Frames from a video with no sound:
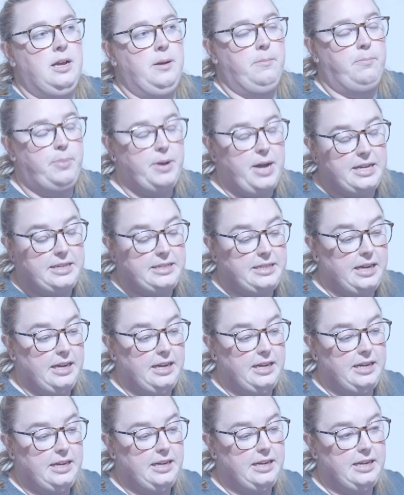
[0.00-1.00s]
But
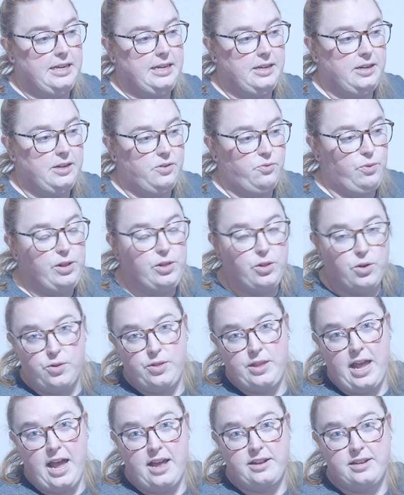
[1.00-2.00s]
we
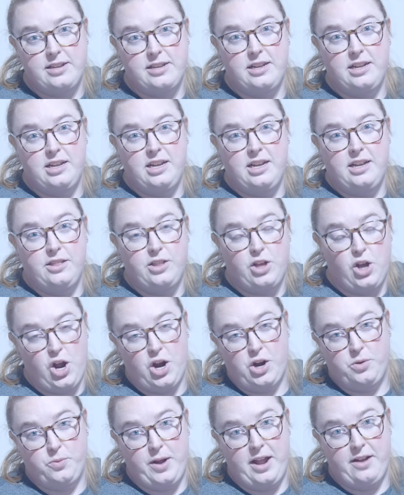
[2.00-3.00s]
learned that the
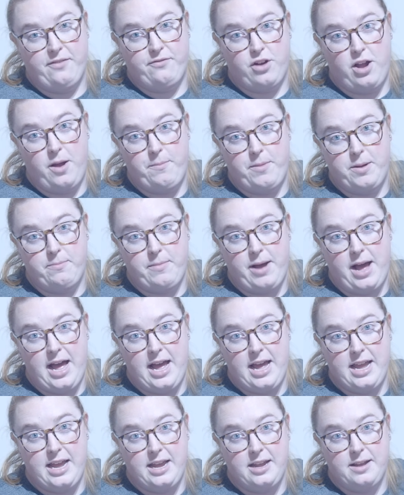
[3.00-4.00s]
hard way from
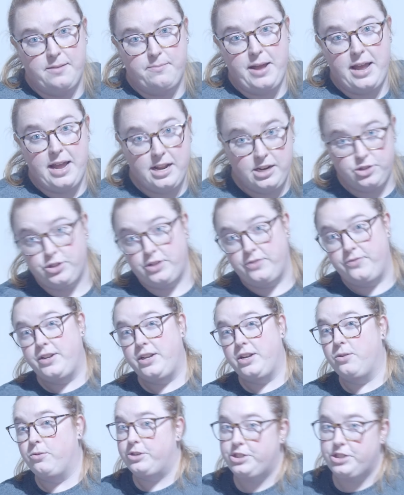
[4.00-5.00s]
my pantry
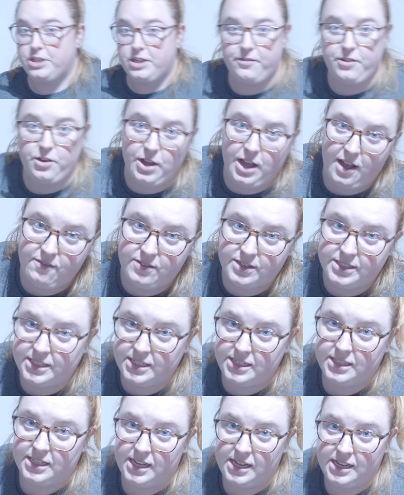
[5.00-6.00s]
video, which if you haven't
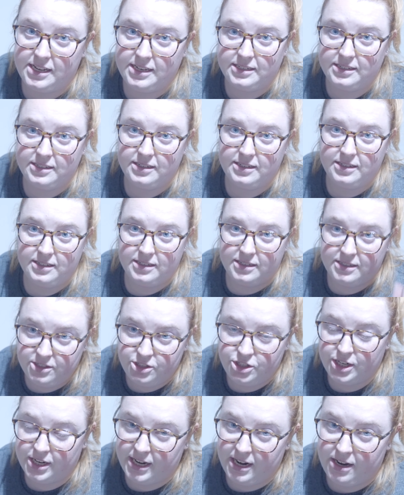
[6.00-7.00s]
seen that,
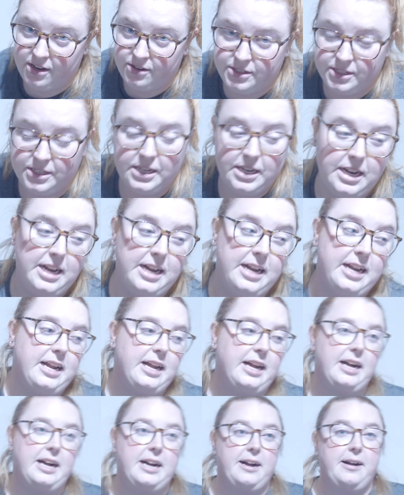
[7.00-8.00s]
check it
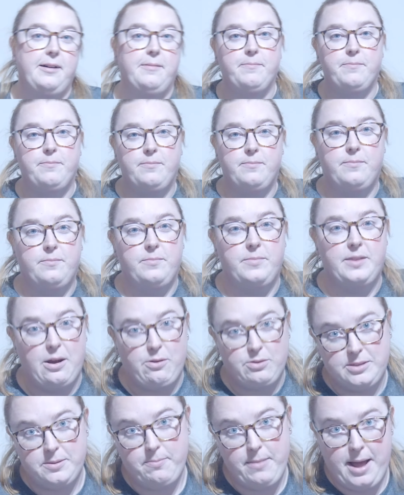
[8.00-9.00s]
out. That
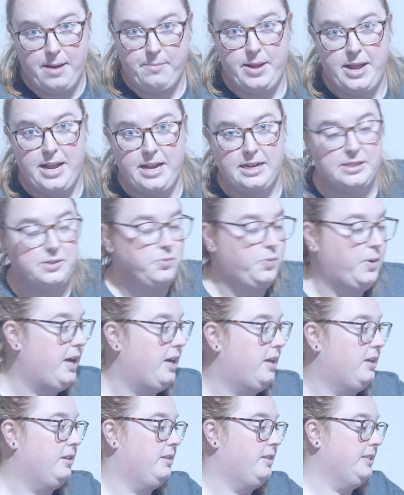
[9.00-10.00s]
was a matte paint as
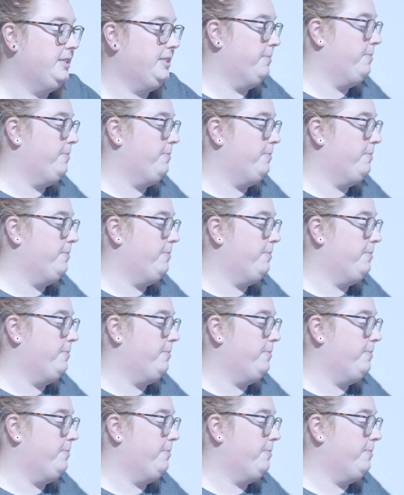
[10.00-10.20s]
well. This is a